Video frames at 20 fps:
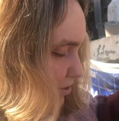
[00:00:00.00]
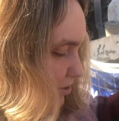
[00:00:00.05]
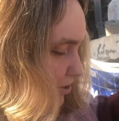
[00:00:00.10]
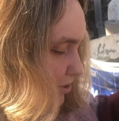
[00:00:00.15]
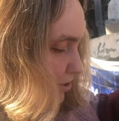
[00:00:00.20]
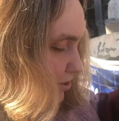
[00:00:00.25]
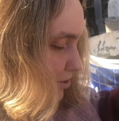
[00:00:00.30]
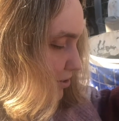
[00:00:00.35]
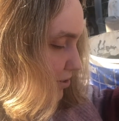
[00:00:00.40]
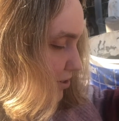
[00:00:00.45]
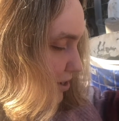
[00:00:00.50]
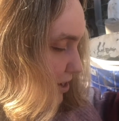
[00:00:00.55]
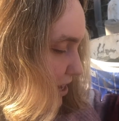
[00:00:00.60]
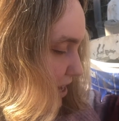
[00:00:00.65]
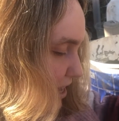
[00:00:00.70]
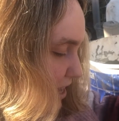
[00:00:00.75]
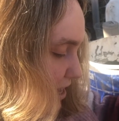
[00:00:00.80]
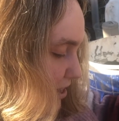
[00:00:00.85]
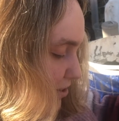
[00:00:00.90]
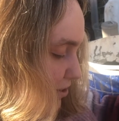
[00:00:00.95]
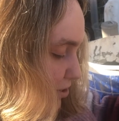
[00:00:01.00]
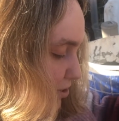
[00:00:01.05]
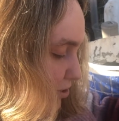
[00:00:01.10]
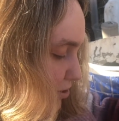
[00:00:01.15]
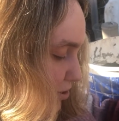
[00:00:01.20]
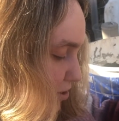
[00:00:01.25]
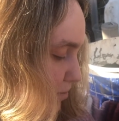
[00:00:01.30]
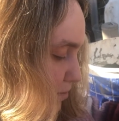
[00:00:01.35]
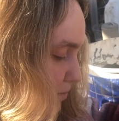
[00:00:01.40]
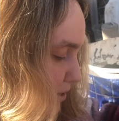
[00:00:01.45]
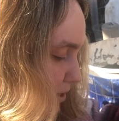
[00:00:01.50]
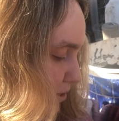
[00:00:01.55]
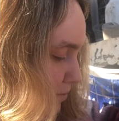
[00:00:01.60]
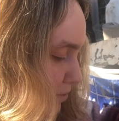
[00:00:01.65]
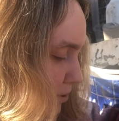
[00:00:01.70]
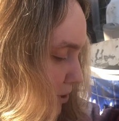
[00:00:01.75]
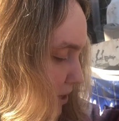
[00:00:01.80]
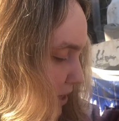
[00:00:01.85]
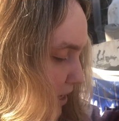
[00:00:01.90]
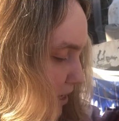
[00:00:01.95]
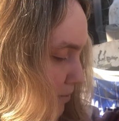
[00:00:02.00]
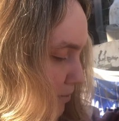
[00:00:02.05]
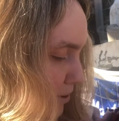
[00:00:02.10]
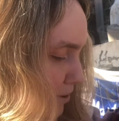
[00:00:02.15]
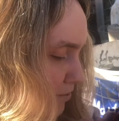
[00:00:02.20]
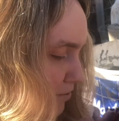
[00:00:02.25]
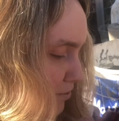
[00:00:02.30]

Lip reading: to near the top. So I'm putting a bit